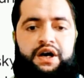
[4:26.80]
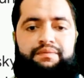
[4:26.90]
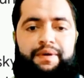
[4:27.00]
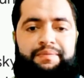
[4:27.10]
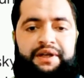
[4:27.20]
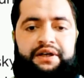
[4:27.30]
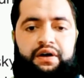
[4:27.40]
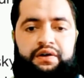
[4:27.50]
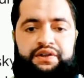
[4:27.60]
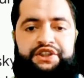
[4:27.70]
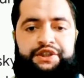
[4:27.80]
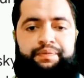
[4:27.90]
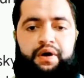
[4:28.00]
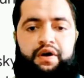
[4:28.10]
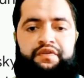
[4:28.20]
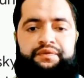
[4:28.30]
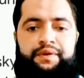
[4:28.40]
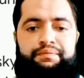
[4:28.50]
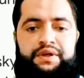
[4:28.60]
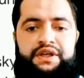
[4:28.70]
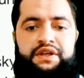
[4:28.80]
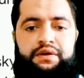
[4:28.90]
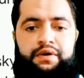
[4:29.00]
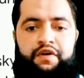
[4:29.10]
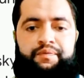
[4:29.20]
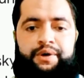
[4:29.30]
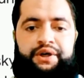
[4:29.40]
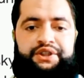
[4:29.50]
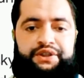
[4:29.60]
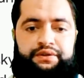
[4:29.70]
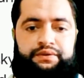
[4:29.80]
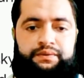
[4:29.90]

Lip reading: public ownership of the means of production,